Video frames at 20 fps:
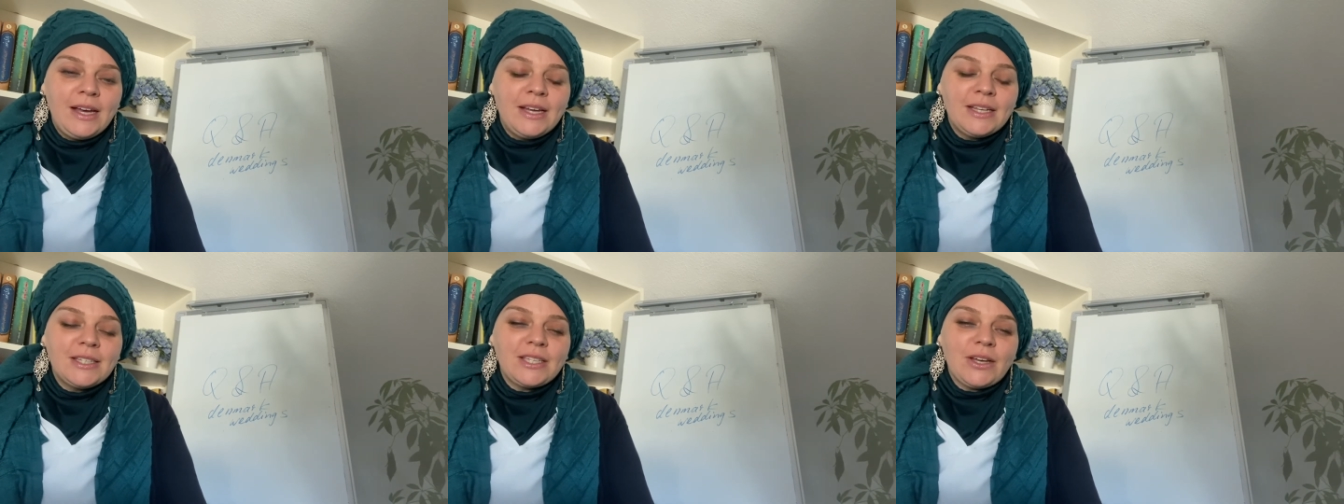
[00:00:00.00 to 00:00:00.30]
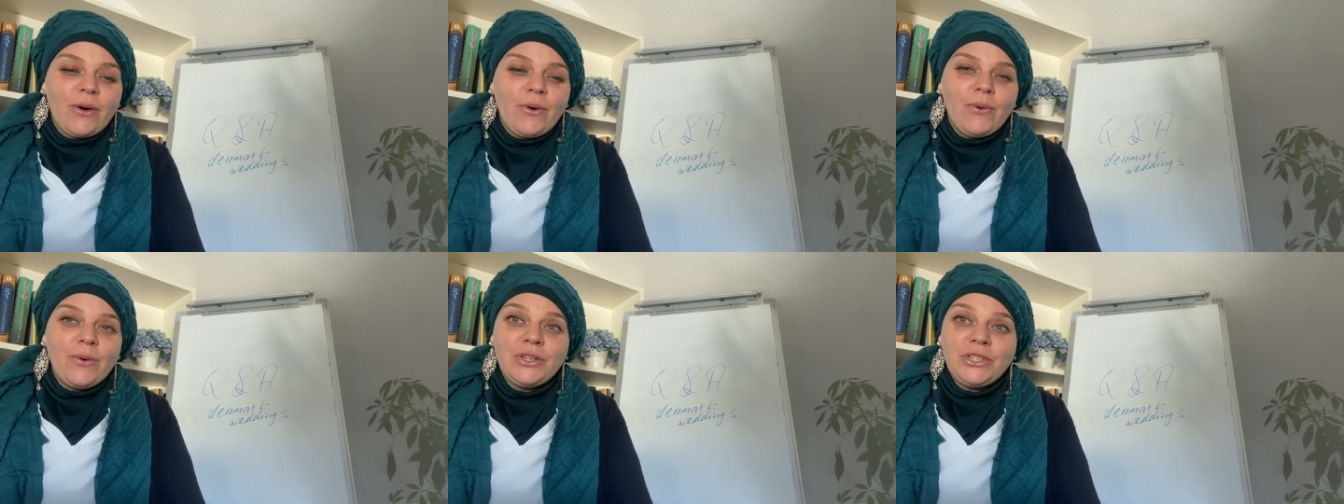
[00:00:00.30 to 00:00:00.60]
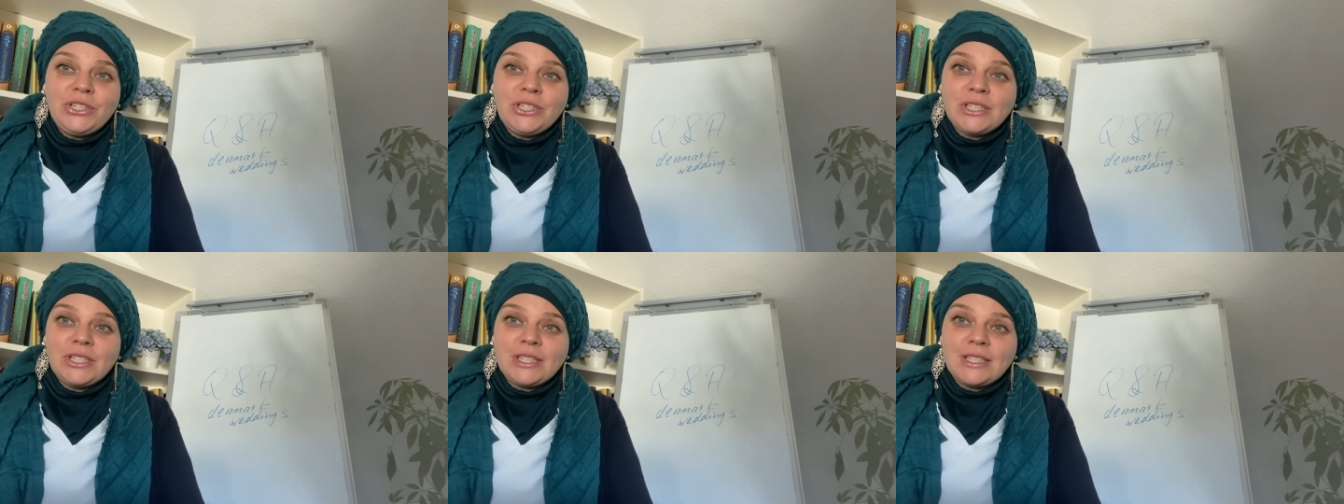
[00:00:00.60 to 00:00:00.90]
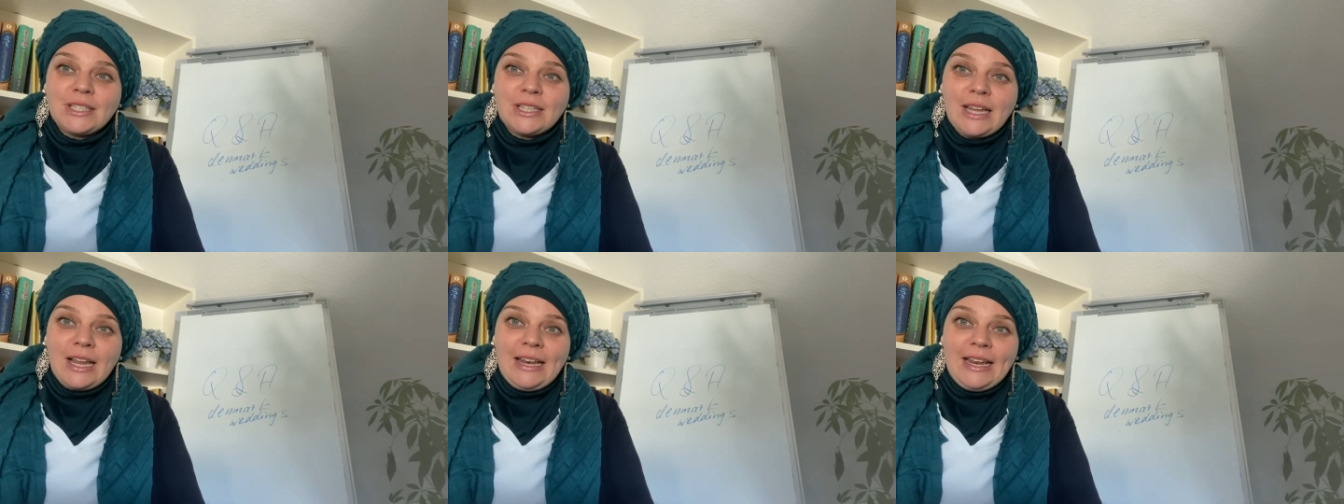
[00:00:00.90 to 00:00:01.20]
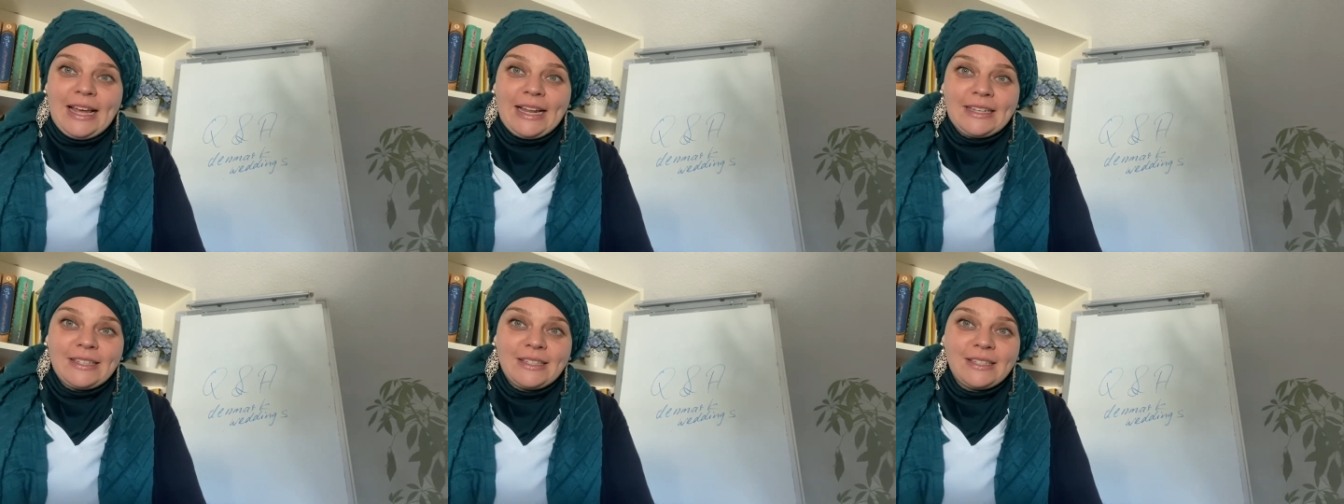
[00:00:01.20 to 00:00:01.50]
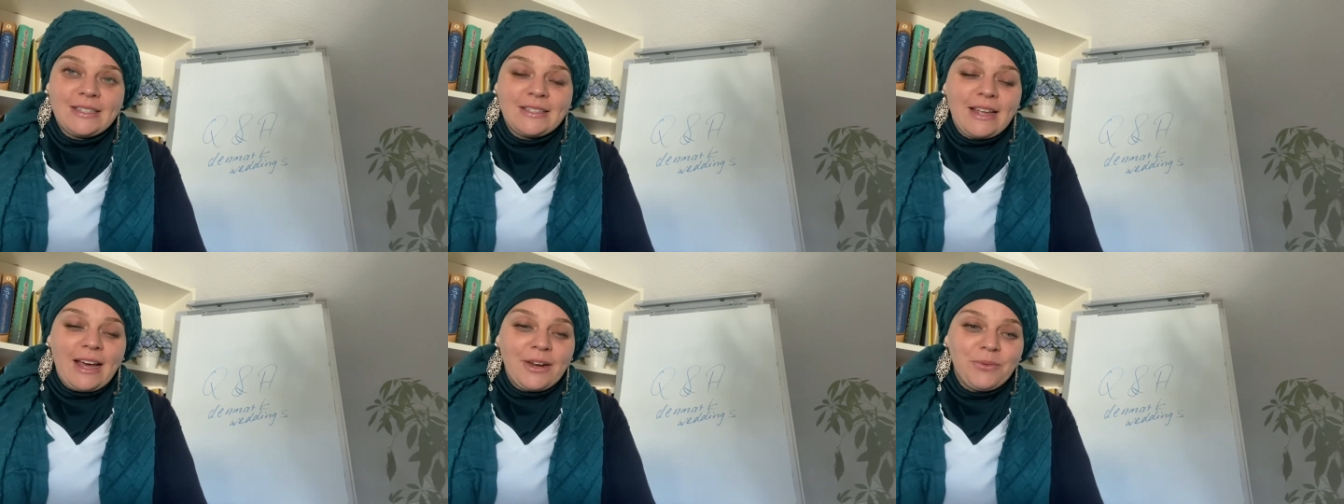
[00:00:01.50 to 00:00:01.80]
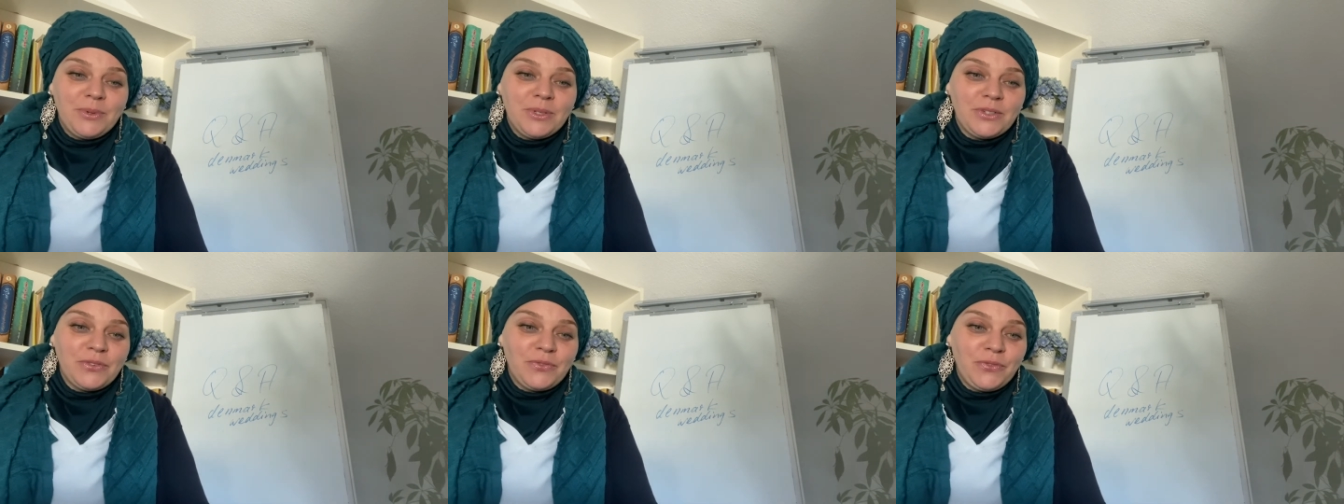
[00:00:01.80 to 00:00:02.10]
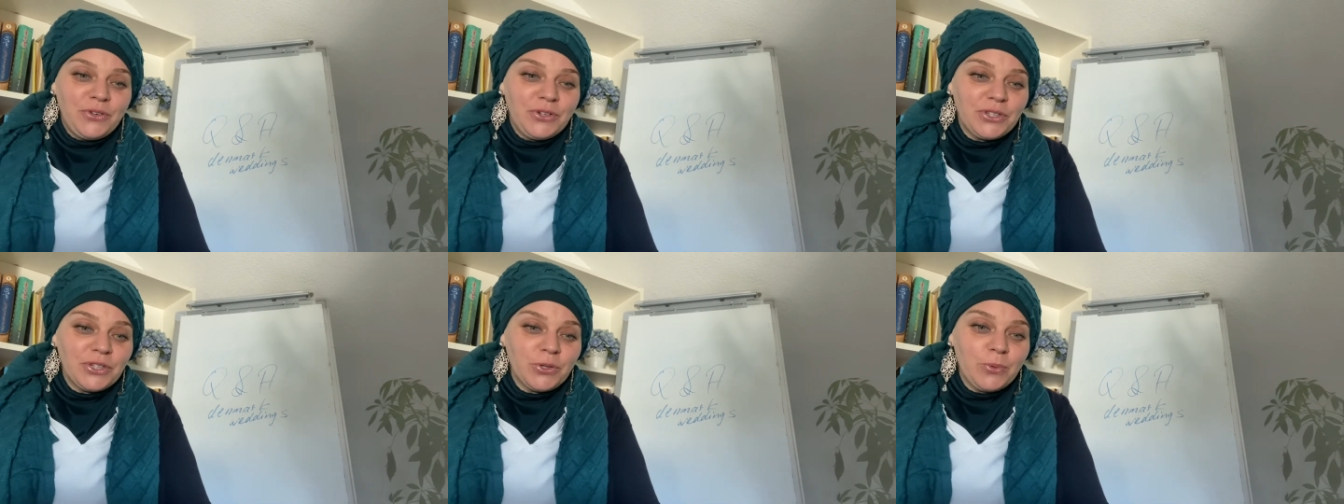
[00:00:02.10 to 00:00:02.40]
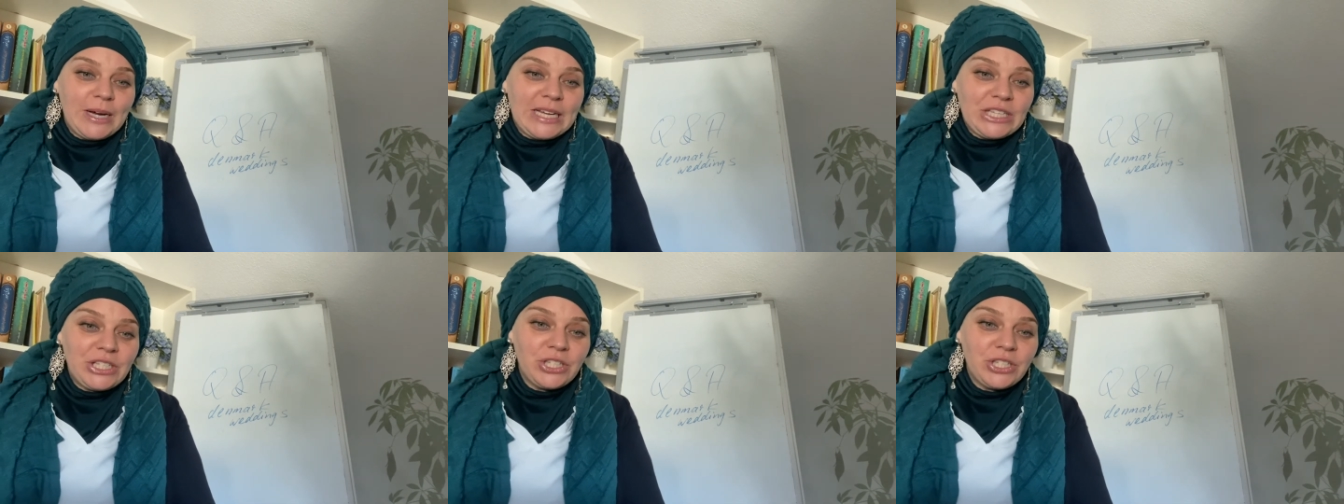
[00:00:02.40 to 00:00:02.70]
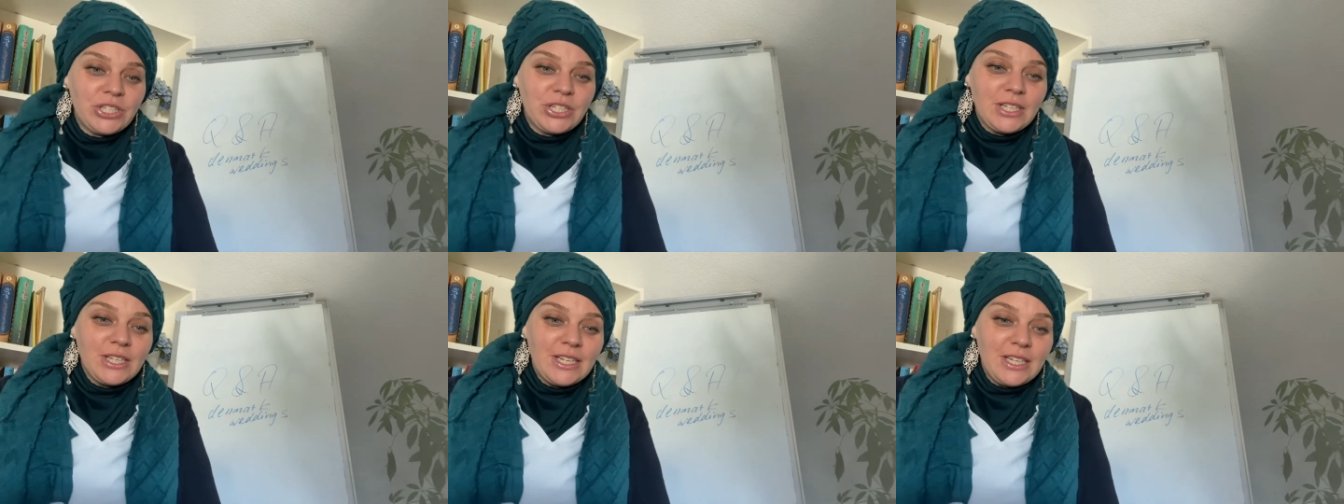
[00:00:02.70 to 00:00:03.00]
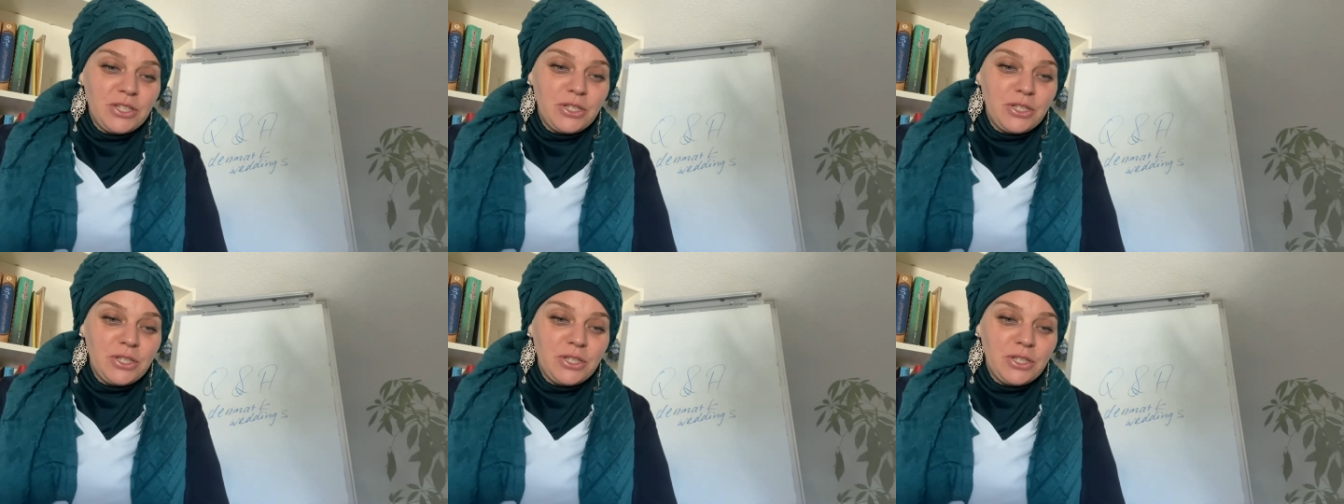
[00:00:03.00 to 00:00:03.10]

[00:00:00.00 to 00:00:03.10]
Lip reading: So just let's start with the first question.